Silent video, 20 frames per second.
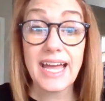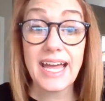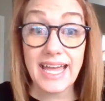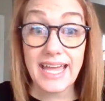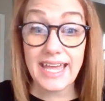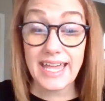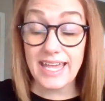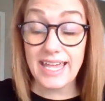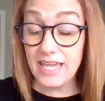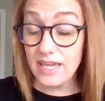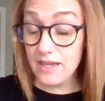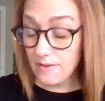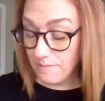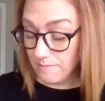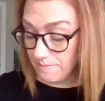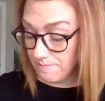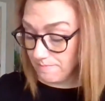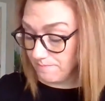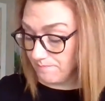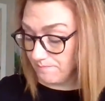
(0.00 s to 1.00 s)
A.
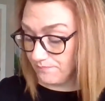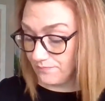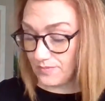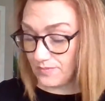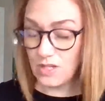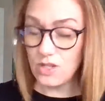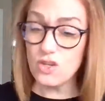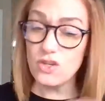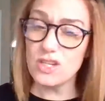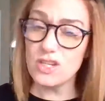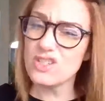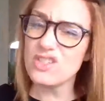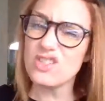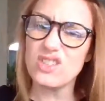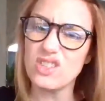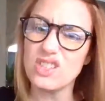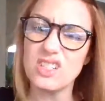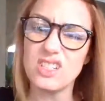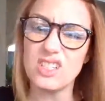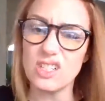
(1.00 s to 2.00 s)
Now you can
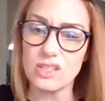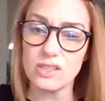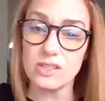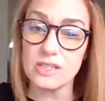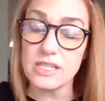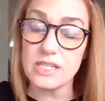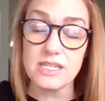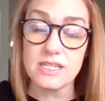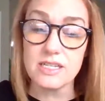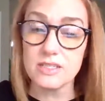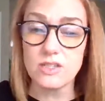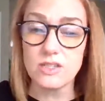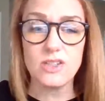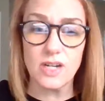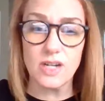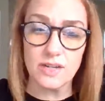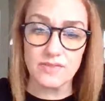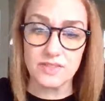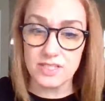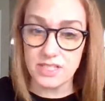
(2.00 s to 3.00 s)
just look at your list. You
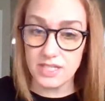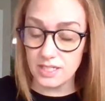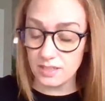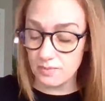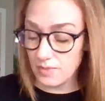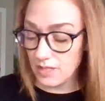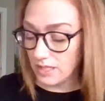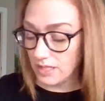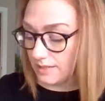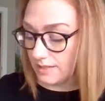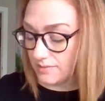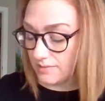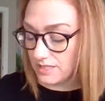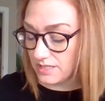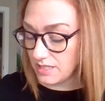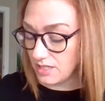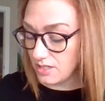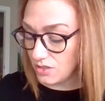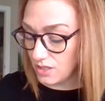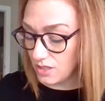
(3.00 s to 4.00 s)
don't have to sound them out like
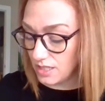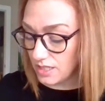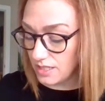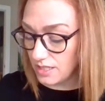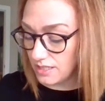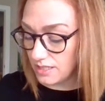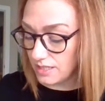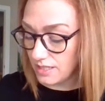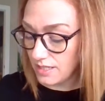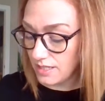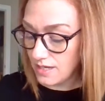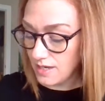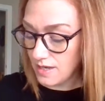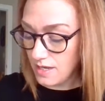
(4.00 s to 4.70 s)
Miss Keisha is.